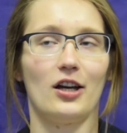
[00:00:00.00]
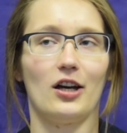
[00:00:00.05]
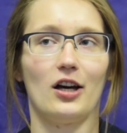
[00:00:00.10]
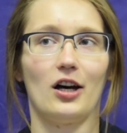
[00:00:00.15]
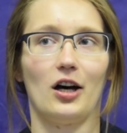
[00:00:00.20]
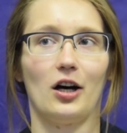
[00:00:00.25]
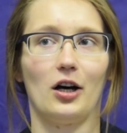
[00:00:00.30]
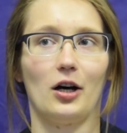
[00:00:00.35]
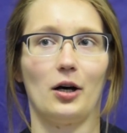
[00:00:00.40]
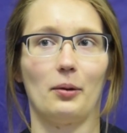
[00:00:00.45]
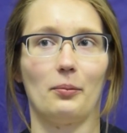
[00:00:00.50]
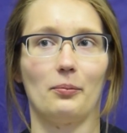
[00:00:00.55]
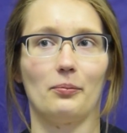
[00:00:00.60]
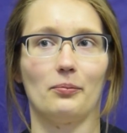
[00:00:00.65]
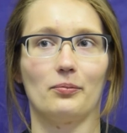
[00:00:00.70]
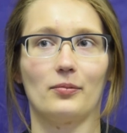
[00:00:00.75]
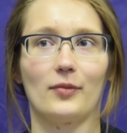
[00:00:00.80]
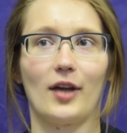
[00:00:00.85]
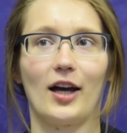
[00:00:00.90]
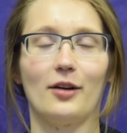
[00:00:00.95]

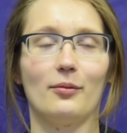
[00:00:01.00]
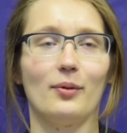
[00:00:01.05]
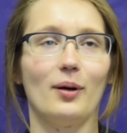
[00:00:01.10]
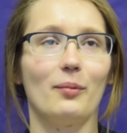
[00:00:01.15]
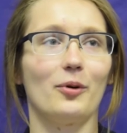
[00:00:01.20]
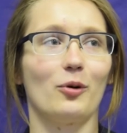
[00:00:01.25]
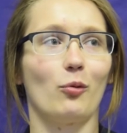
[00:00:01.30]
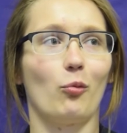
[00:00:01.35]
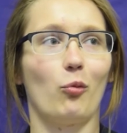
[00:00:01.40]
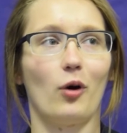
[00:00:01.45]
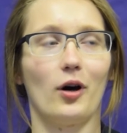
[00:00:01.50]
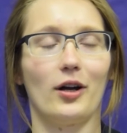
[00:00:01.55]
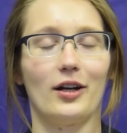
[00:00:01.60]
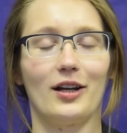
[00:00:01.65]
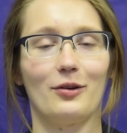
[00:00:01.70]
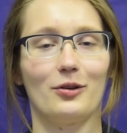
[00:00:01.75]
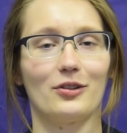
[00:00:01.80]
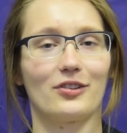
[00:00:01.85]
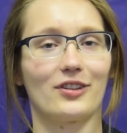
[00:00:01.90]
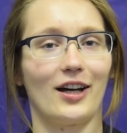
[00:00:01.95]
I remember
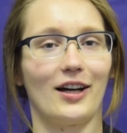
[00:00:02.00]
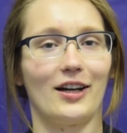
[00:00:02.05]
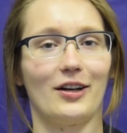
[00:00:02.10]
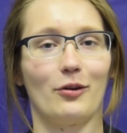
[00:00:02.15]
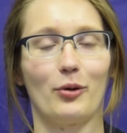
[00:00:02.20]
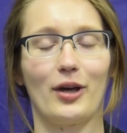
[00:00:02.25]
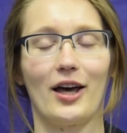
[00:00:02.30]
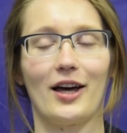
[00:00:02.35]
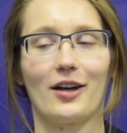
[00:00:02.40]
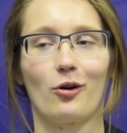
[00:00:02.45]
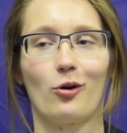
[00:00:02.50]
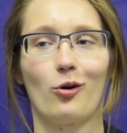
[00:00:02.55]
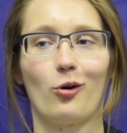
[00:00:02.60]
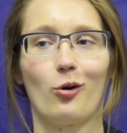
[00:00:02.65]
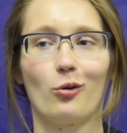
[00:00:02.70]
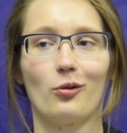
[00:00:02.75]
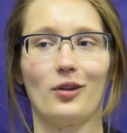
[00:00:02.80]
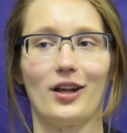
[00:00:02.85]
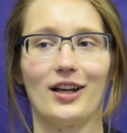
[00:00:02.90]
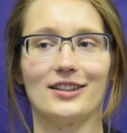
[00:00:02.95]
we had a
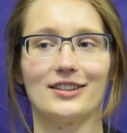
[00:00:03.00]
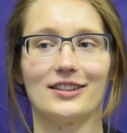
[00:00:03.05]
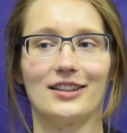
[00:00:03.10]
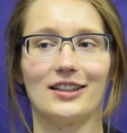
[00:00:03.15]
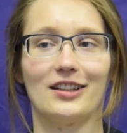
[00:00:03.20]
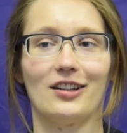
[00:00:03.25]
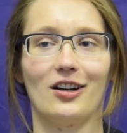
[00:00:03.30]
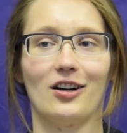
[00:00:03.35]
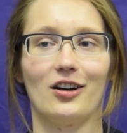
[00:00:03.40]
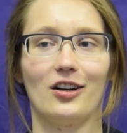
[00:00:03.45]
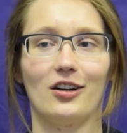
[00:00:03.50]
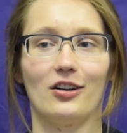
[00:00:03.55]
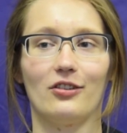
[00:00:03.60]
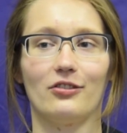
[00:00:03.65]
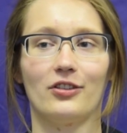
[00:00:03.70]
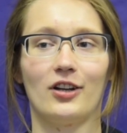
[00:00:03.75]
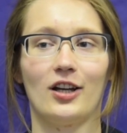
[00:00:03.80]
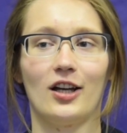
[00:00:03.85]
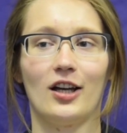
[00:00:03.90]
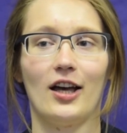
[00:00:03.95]
whole lesson
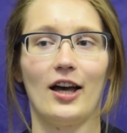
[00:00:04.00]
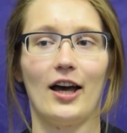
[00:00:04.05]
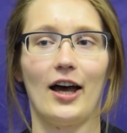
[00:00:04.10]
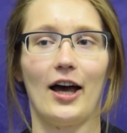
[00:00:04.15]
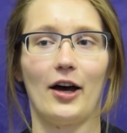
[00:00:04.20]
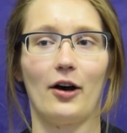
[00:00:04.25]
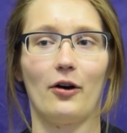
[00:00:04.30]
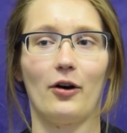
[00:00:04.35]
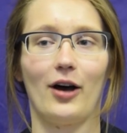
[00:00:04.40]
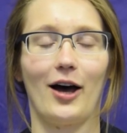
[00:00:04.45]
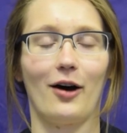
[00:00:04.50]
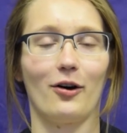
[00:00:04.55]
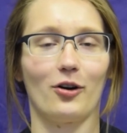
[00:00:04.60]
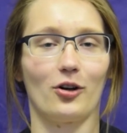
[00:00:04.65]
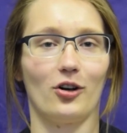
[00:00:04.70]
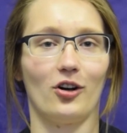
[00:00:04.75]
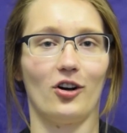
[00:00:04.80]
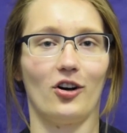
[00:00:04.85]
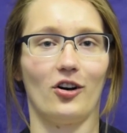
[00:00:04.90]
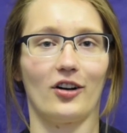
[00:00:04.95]
of how
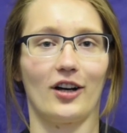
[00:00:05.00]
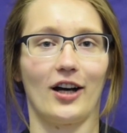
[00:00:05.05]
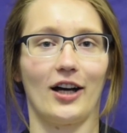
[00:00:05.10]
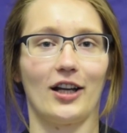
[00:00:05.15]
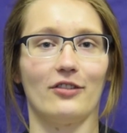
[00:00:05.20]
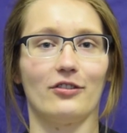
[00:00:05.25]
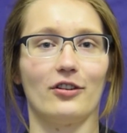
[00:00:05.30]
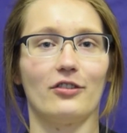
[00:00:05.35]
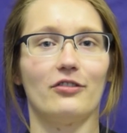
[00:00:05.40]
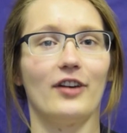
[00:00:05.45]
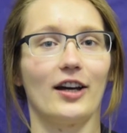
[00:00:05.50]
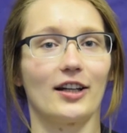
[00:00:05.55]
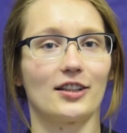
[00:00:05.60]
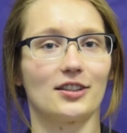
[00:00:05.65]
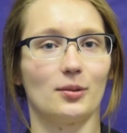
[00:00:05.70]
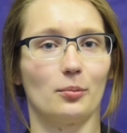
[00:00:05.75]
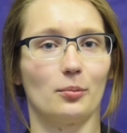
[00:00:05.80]
alcohol kind of affects the